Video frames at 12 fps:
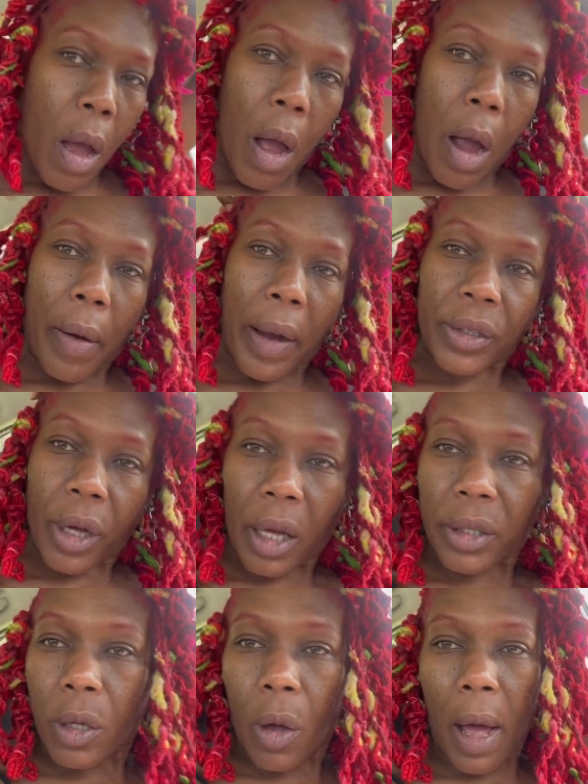All right, y'all.
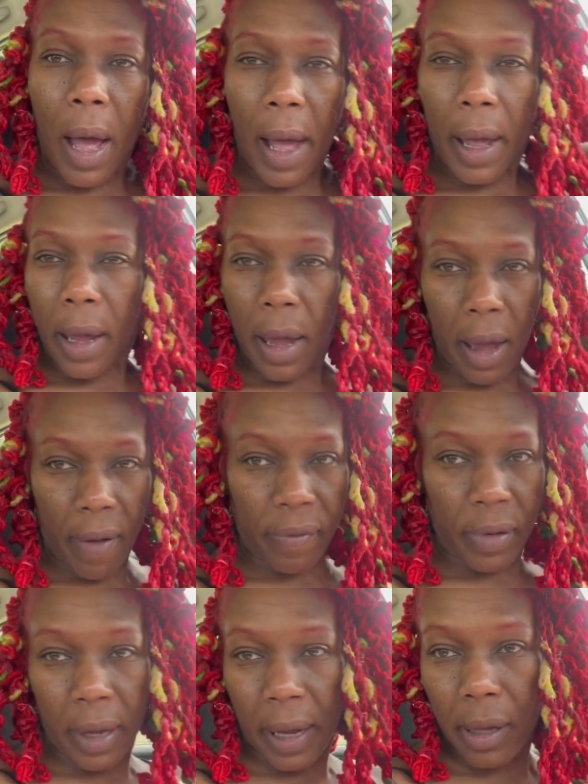So, I have
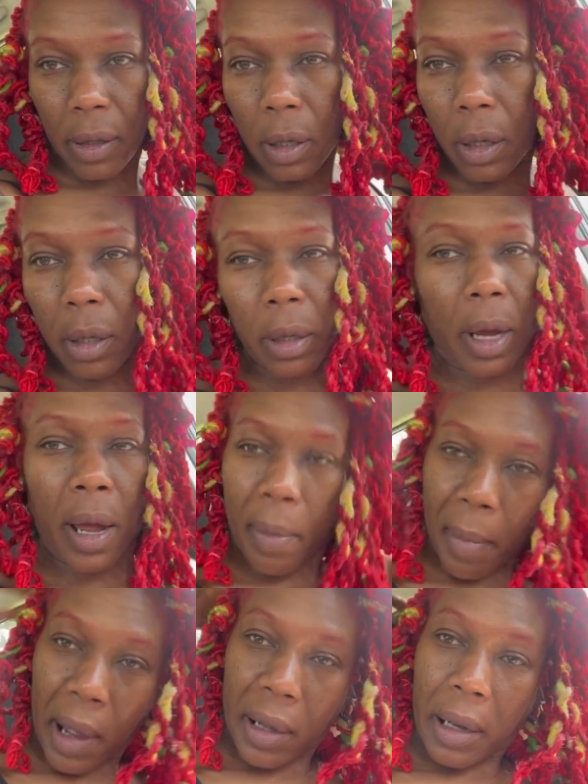landed at
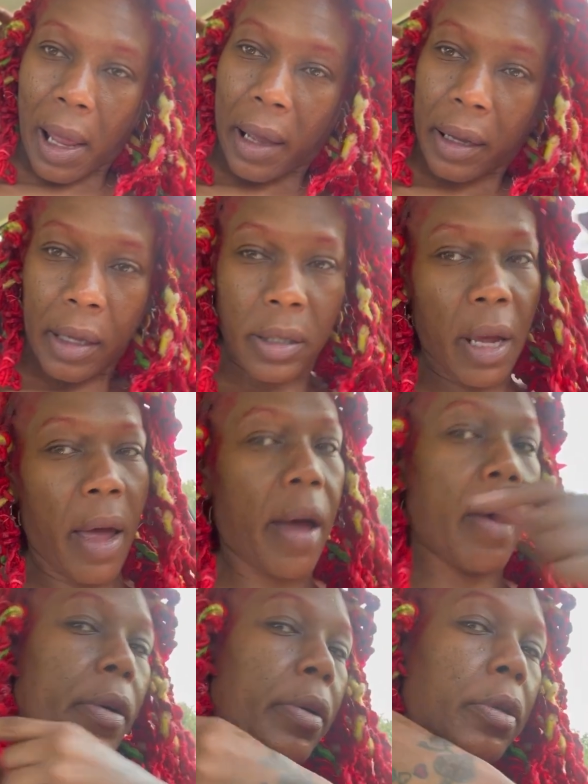my client's
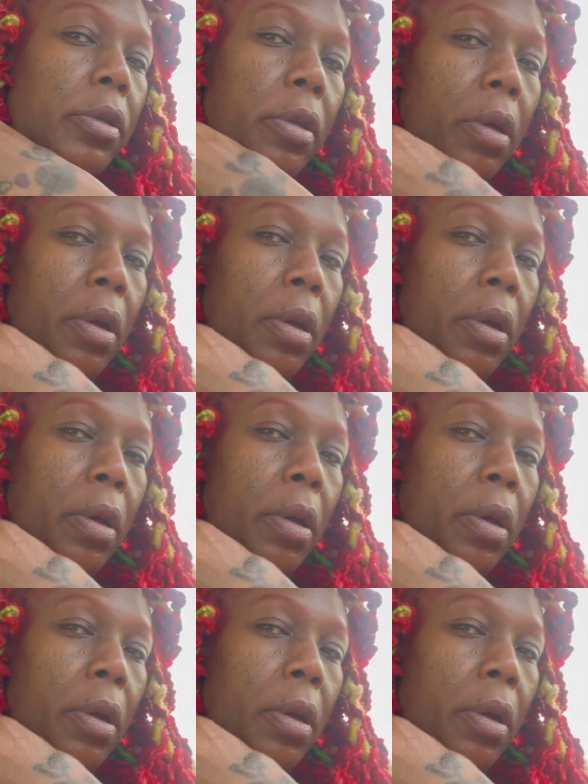house.